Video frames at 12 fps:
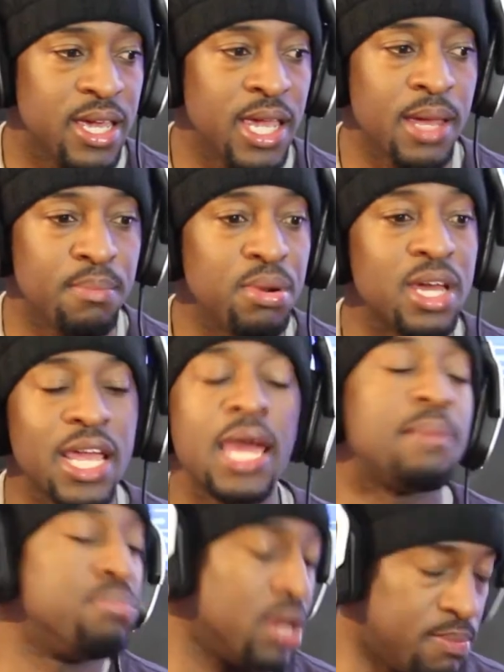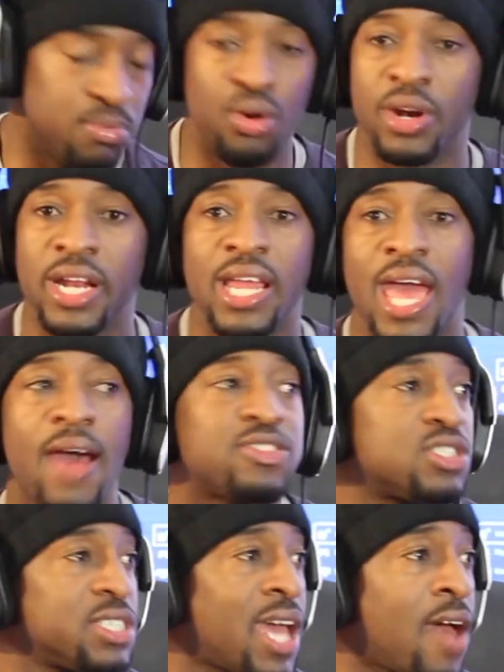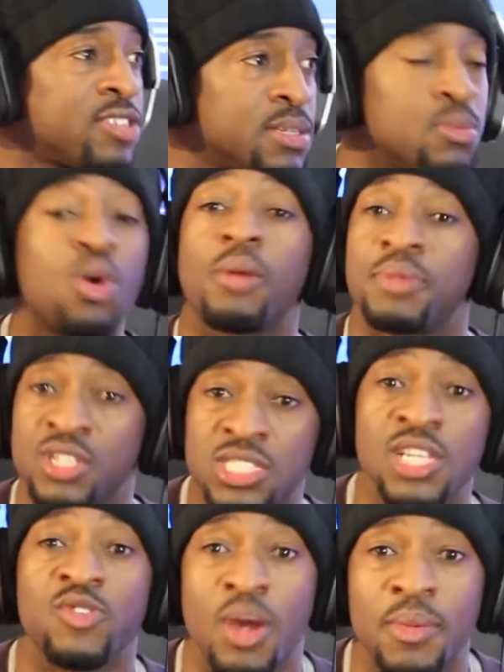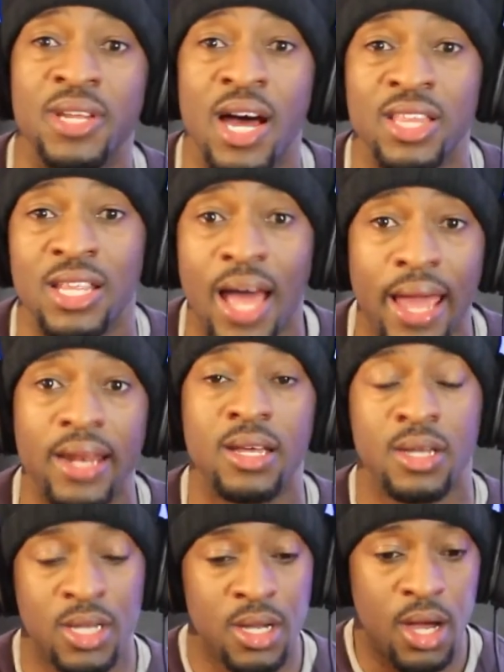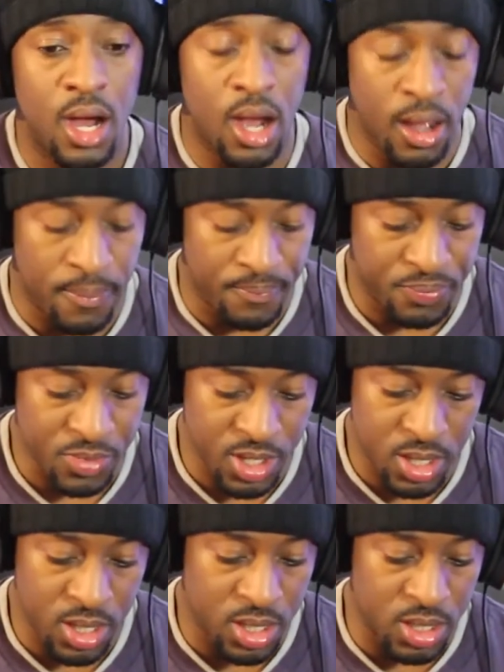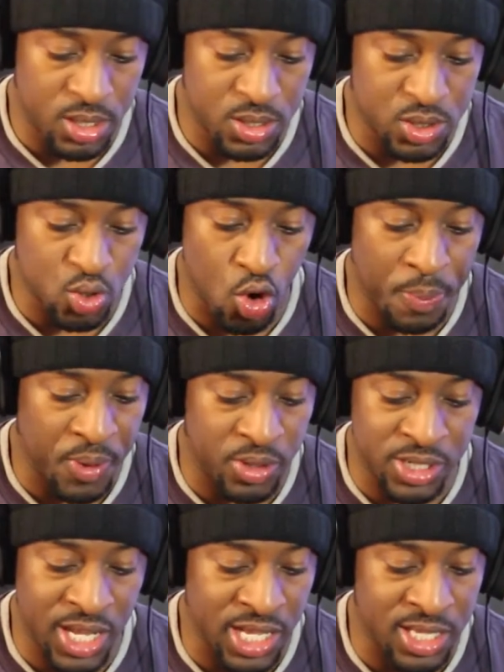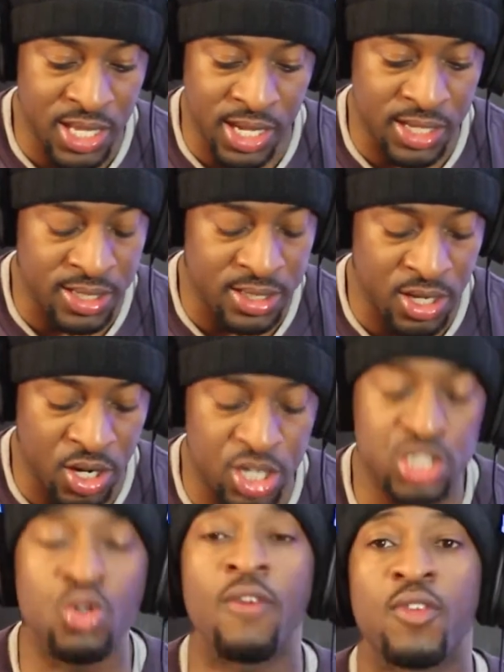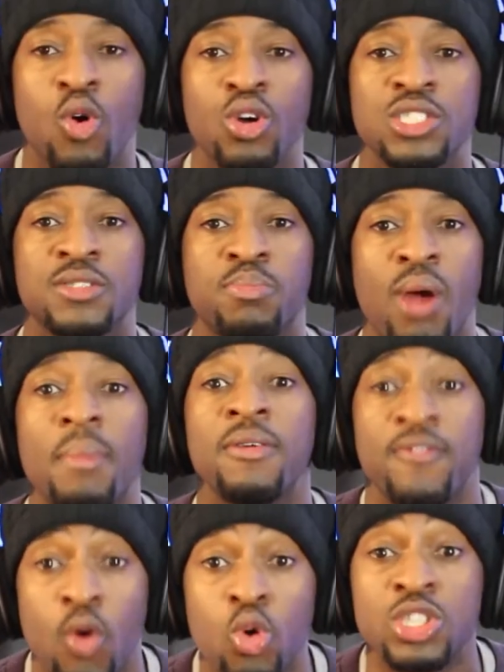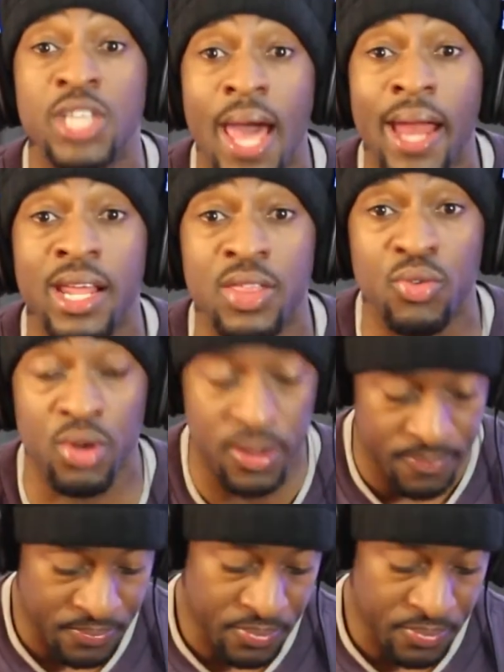And Bloodborne. And they have some more up their sleeve coming down the line. Scorpio, they're going to show, of course, probably Forza at E3.